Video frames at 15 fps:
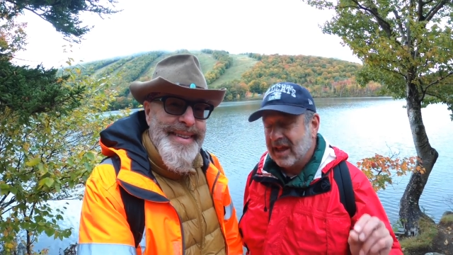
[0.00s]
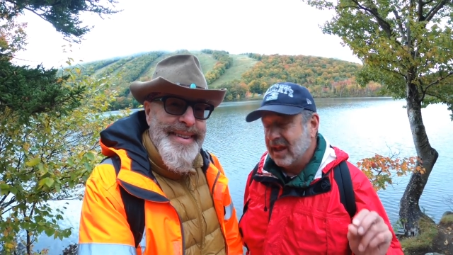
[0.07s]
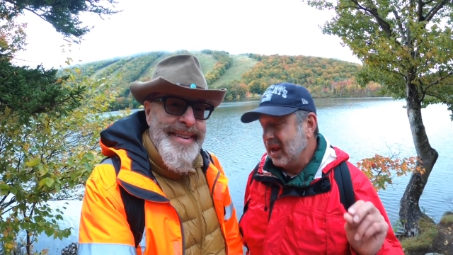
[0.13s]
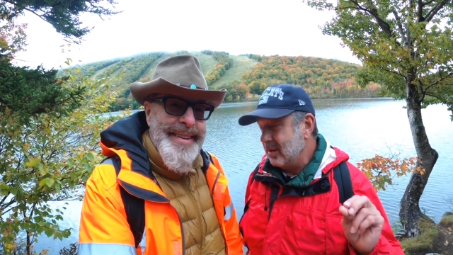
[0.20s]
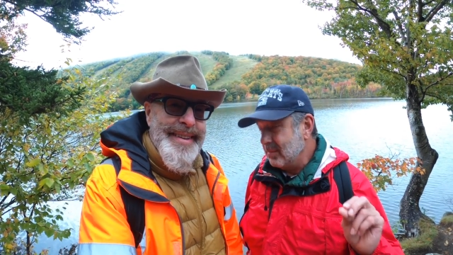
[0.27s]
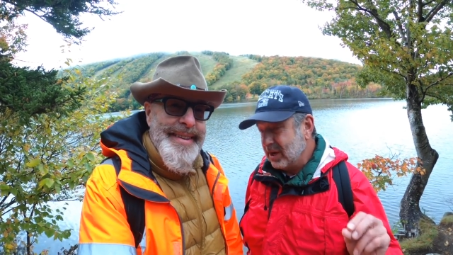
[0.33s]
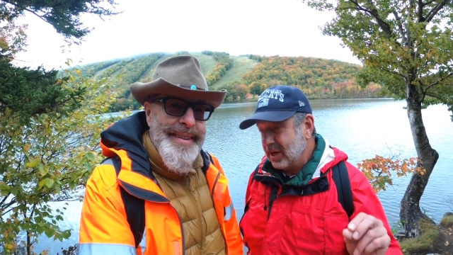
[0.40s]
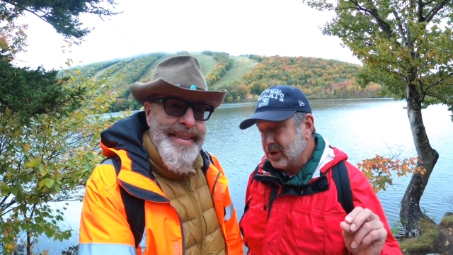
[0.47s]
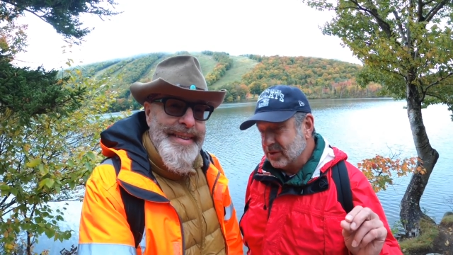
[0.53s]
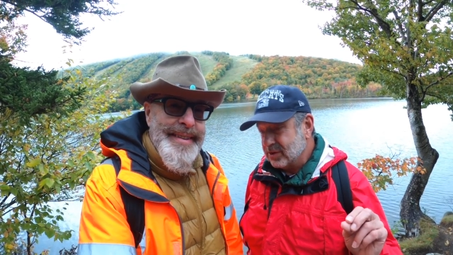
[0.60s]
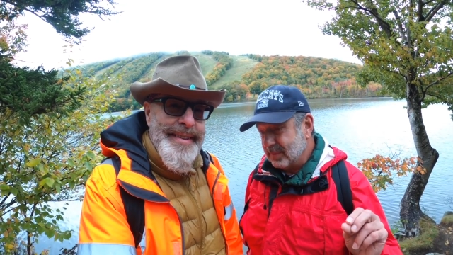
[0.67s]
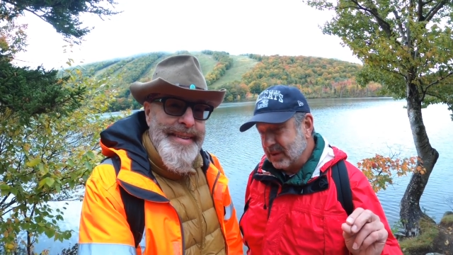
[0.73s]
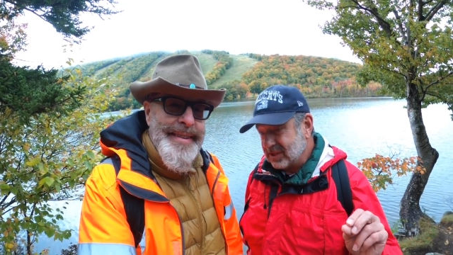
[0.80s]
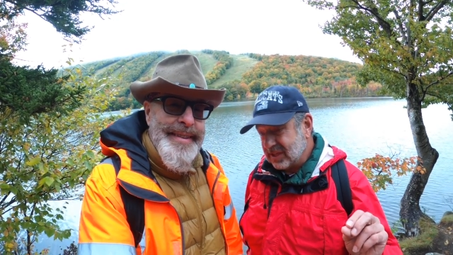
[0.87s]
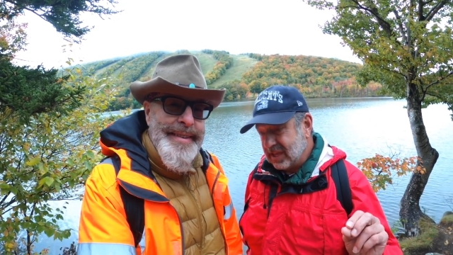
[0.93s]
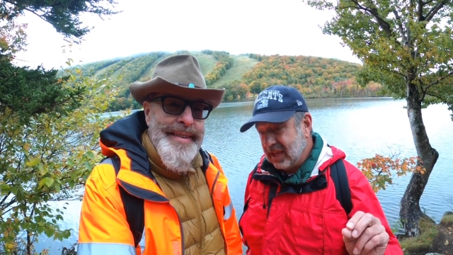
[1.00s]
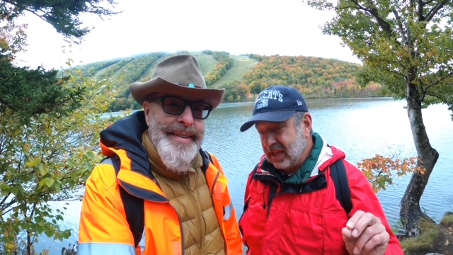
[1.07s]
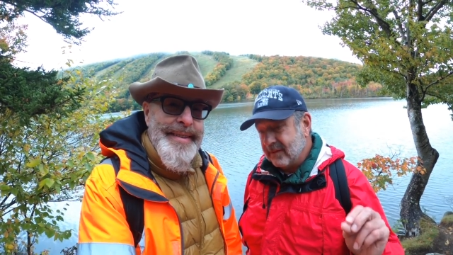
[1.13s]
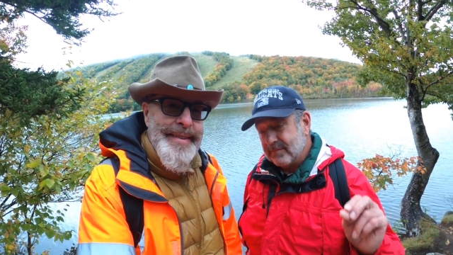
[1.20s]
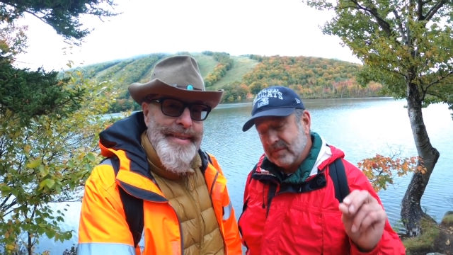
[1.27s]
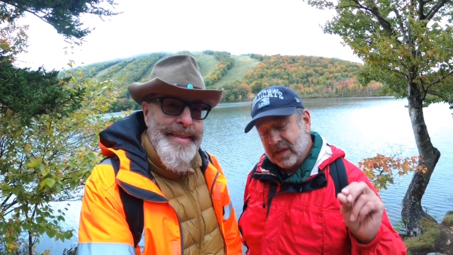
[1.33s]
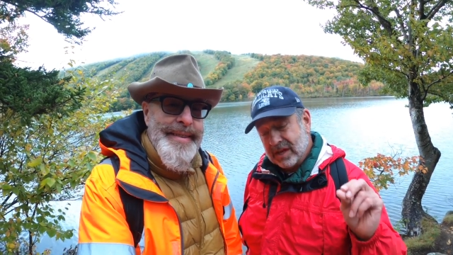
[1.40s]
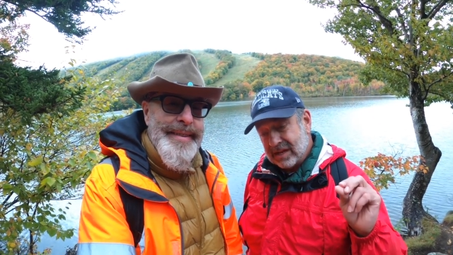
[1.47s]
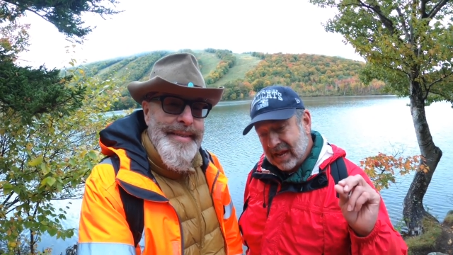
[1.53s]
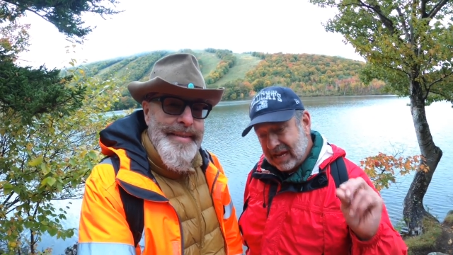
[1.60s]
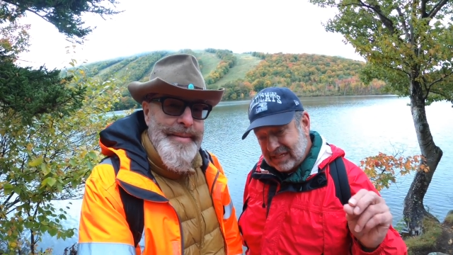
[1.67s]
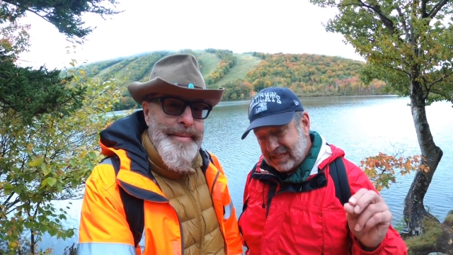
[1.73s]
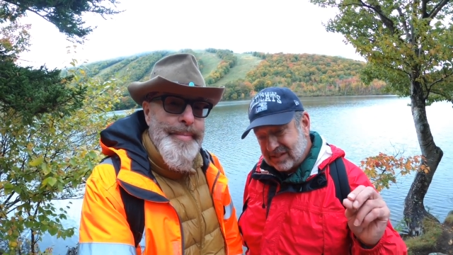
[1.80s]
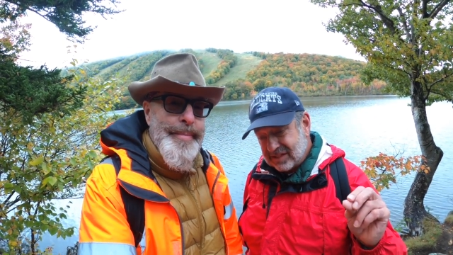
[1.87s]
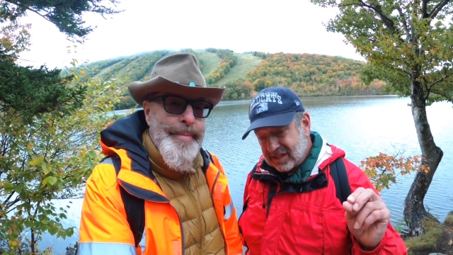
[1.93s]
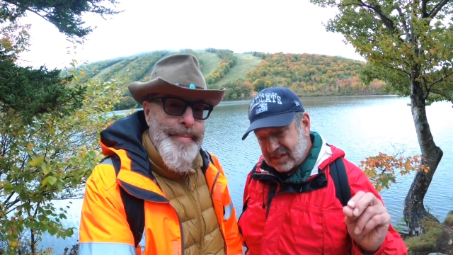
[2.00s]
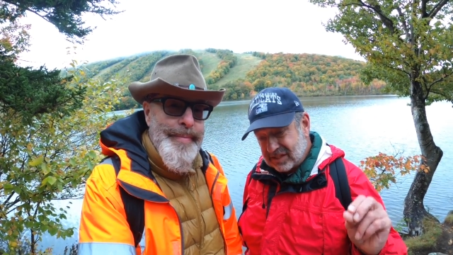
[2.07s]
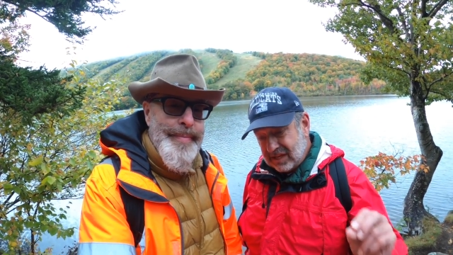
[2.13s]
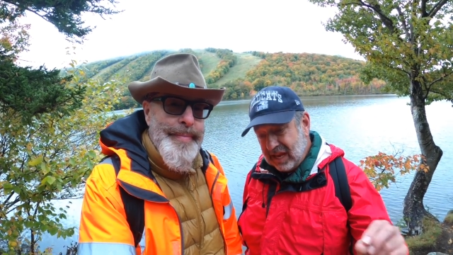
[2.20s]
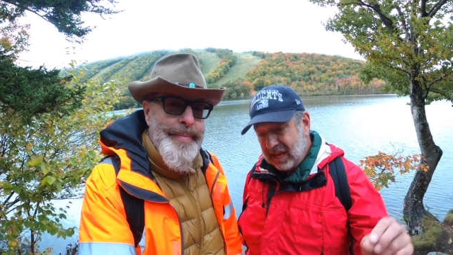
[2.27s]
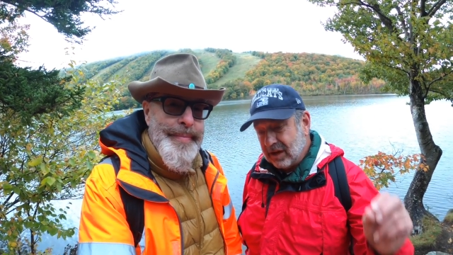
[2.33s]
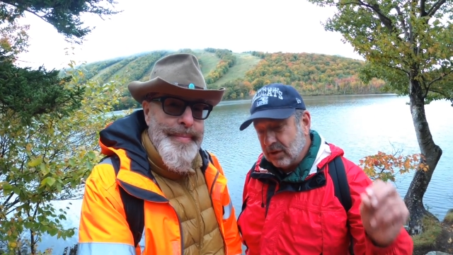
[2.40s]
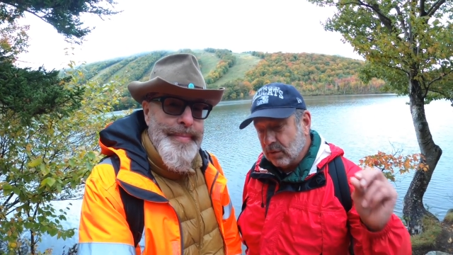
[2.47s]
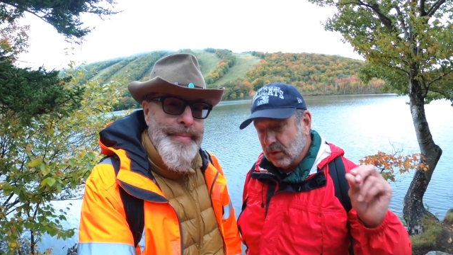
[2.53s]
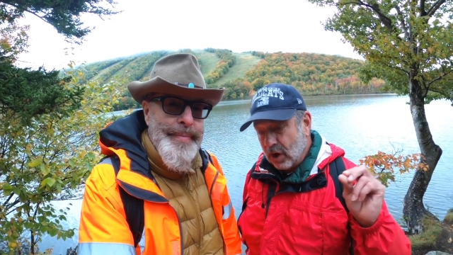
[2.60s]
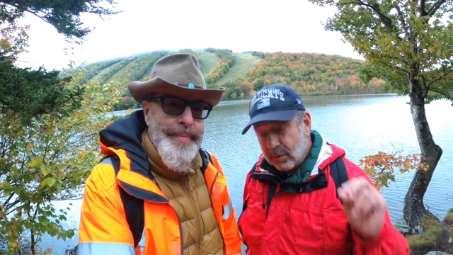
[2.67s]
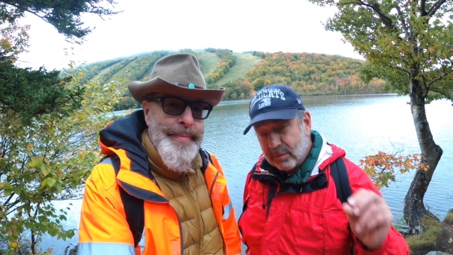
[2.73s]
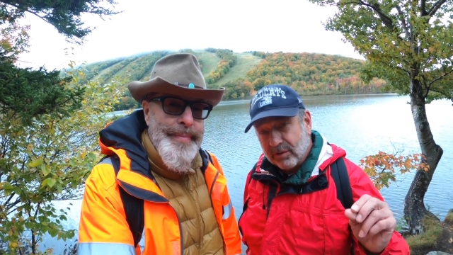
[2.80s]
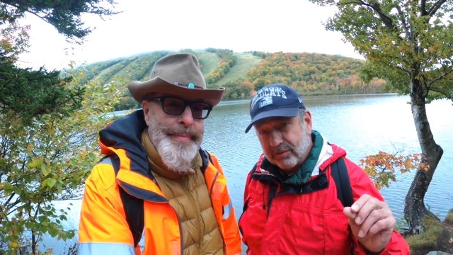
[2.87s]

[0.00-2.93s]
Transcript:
Speaker 1: Anybody knows about skiing, 1968 Grenoble,